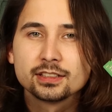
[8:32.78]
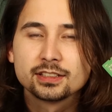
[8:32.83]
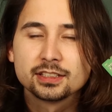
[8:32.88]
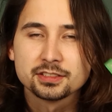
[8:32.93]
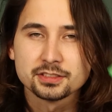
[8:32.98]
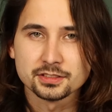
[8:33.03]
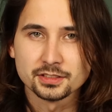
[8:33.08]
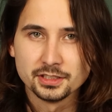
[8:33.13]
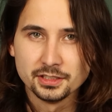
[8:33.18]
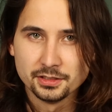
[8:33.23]

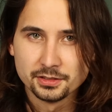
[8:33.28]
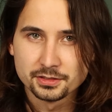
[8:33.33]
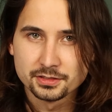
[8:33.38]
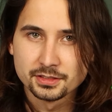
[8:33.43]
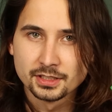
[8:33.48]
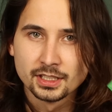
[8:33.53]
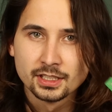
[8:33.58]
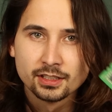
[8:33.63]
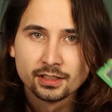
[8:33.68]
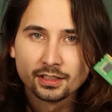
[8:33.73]

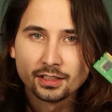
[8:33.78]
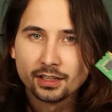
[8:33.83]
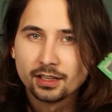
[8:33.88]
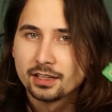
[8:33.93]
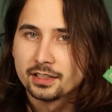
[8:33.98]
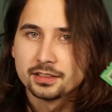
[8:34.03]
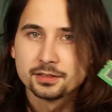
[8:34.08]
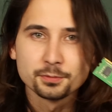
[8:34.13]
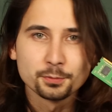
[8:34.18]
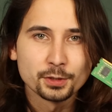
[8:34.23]
disclose
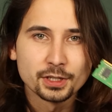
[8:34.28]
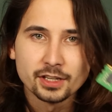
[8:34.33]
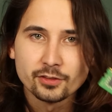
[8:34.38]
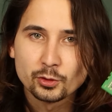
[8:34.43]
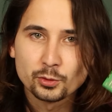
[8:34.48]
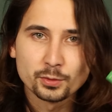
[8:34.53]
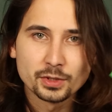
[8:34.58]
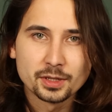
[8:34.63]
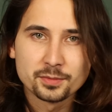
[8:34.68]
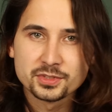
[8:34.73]
on
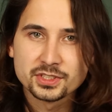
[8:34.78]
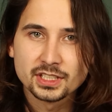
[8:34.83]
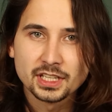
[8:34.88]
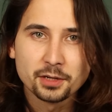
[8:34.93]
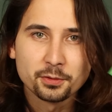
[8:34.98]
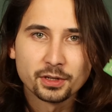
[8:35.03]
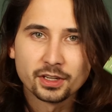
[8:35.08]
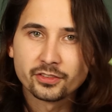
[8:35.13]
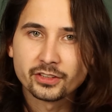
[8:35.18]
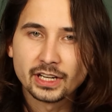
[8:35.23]
whatever
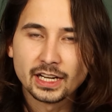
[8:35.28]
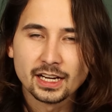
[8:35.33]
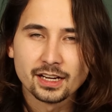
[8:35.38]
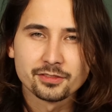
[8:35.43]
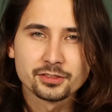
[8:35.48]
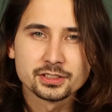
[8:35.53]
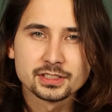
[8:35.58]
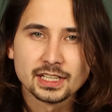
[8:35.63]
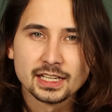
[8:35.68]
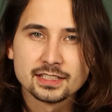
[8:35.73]
website, whatever
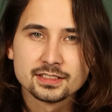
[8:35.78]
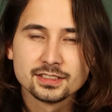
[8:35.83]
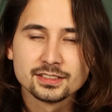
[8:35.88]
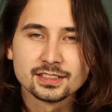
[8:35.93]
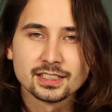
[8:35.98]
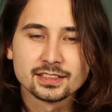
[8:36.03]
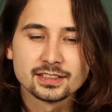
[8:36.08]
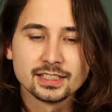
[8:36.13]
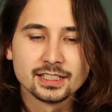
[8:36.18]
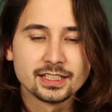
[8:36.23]

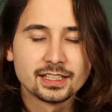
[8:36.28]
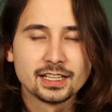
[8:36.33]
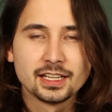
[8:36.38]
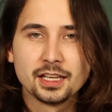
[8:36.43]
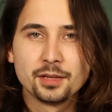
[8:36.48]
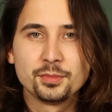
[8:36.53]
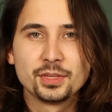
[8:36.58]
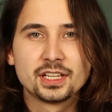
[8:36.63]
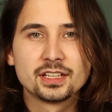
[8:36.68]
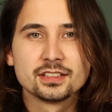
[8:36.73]
advertising that they
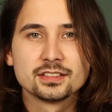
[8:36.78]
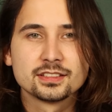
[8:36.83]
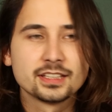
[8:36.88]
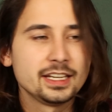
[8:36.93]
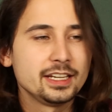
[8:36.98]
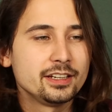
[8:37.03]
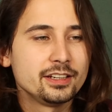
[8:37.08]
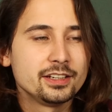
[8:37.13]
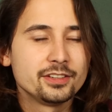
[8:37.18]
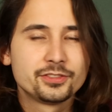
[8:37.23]
can, because
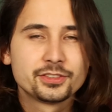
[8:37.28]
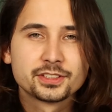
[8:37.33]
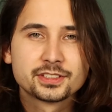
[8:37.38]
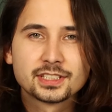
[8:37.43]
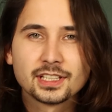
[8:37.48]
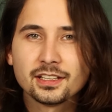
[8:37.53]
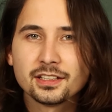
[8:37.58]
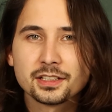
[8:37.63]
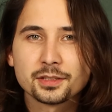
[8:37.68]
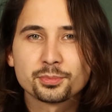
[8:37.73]
if you're
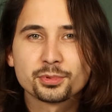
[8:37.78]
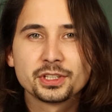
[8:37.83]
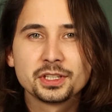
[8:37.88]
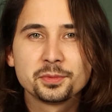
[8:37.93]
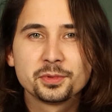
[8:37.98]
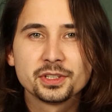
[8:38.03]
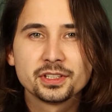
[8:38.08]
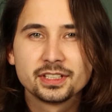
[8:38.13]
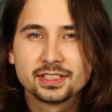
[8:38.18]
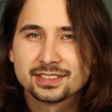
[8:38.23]
selling a
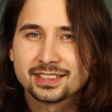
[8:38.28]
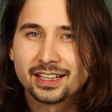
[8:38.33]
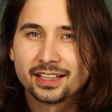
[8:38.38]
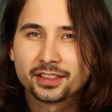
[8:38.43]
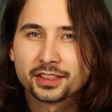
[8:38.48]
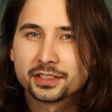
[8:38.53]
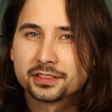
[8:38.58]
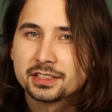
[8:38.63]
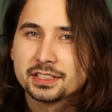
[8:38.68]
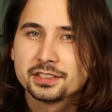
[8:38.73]
Prebuilt and it's
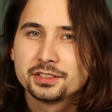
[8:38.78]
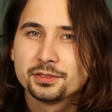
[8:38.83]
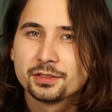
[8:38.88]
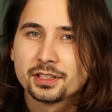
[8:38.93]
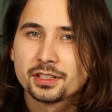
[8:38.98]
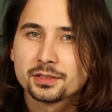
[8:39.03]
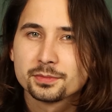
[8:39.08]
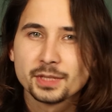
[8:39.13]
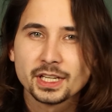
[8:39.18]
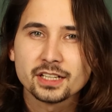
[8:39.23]
got
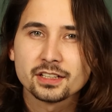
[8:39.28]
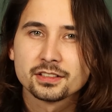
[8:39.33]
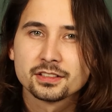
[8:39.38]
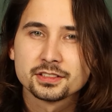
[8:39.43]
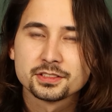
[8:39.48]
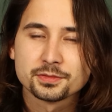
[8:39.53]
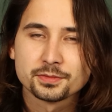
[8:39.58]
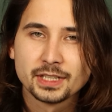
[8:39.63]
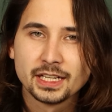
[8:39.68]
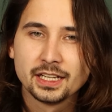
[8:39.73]
3200
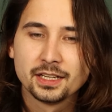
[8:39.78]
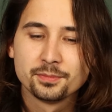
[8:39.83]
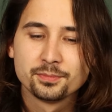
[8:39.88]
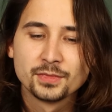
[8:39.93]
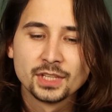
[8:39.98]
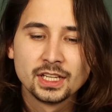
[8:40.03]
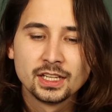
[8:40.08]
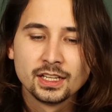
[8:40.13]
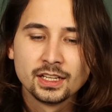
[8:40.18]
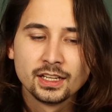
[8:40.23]
megahertz
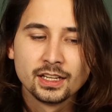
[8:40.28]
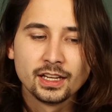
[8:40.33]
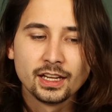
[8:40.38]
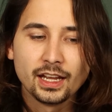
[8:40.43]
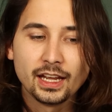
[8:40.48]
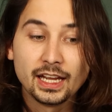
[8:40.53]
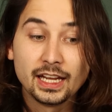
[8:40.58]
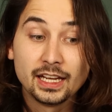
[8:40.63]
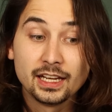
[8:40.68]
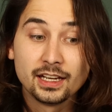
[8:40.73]
RAM
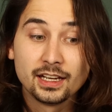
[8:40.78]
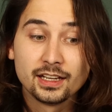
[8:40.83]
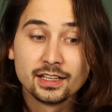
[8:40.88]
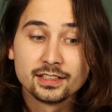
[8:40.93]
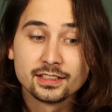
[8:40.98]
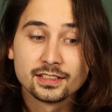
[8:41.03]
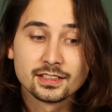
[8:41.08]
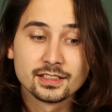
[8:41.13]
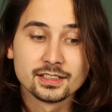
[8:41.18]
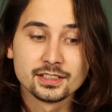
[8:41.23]

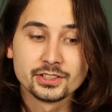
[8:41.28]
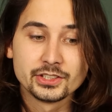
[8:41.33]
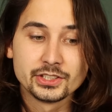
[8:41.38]
and